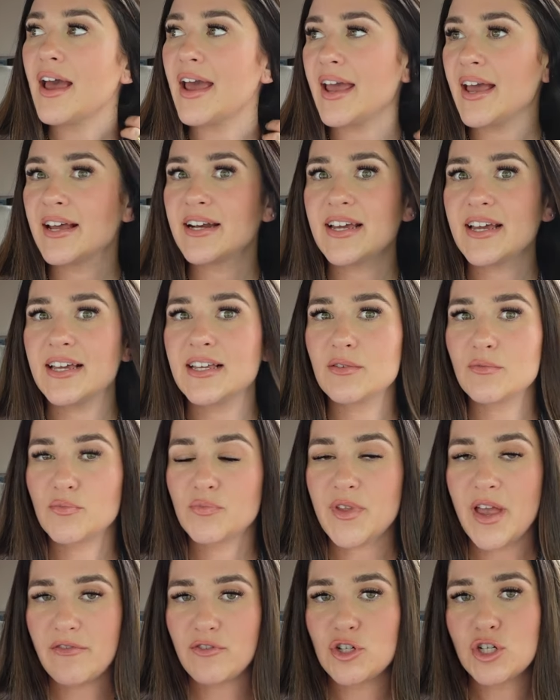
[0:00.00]
and it
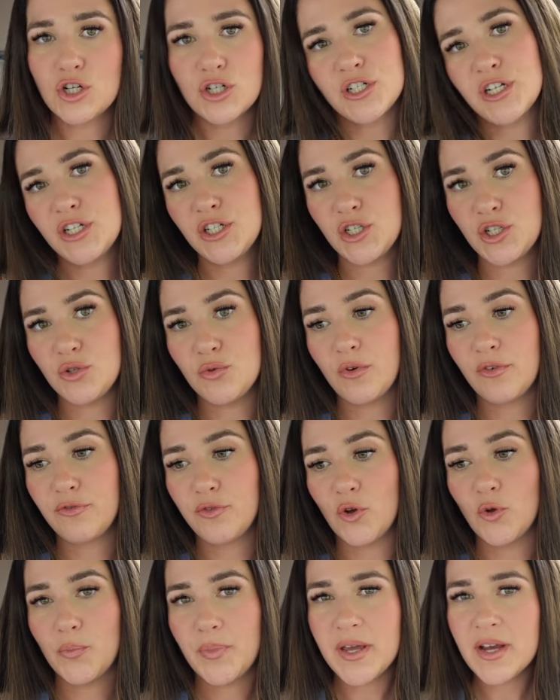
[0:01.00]
never turned into a
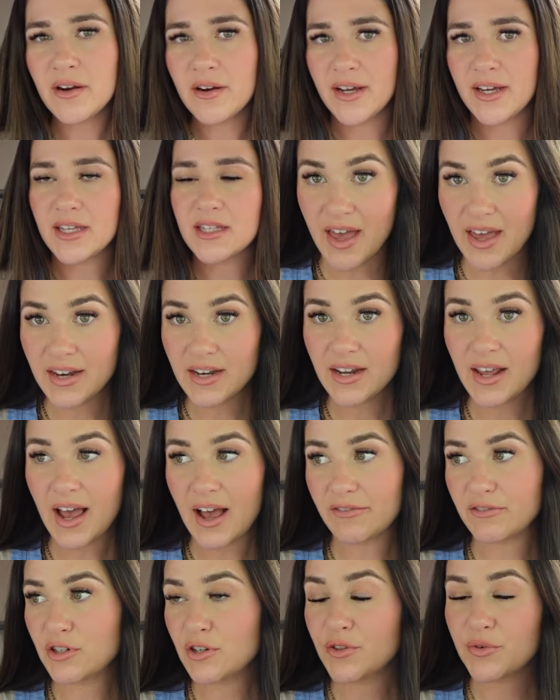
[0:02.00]
full period. And
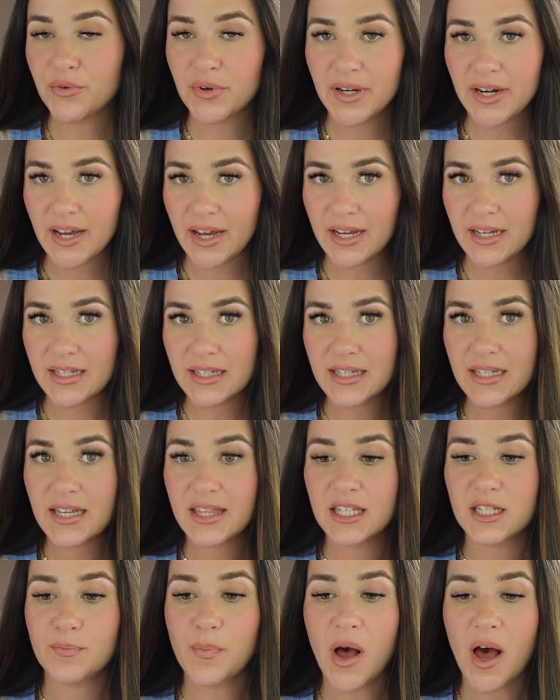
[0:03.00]
after three days,
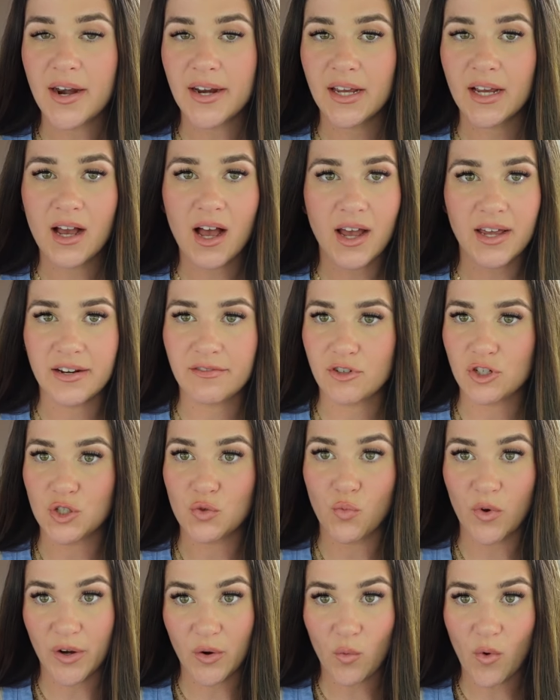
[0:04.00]
the spotting kind of
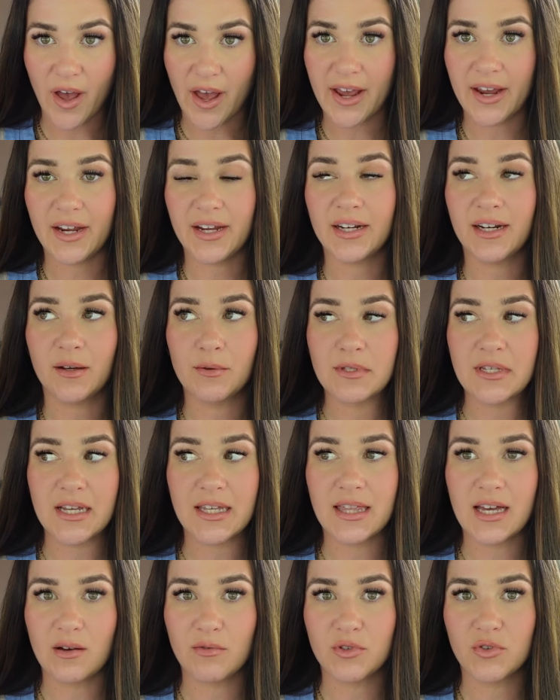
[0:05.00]
just went away. And I was
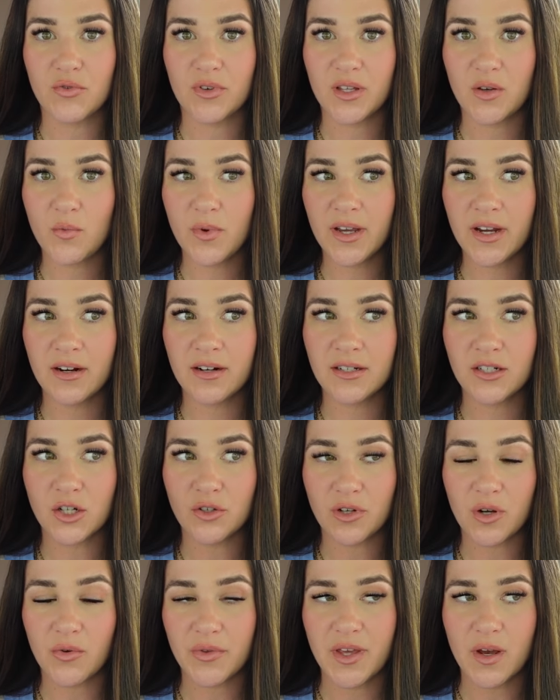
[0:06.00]
like, that was really weird.
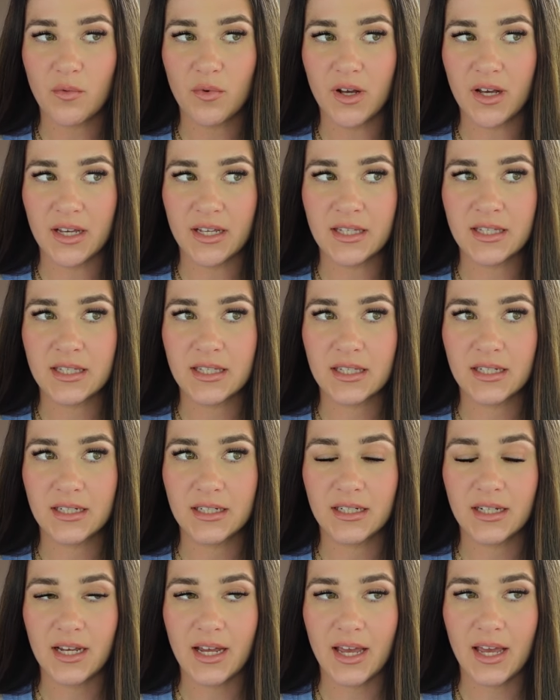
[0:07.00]
Don't know what that was.
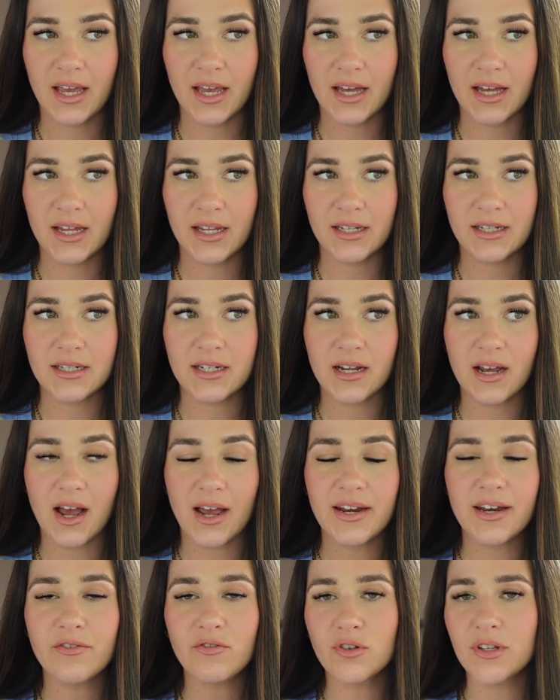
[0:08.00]
And
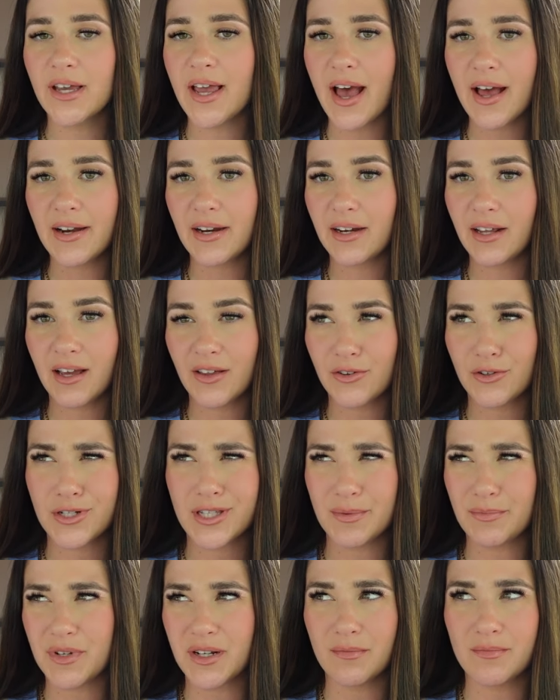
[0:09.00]
I never really had any other
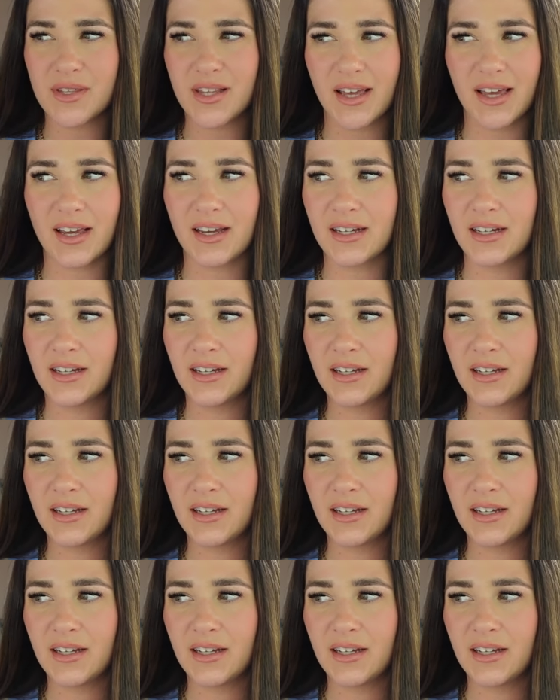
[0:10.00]
symptoms like,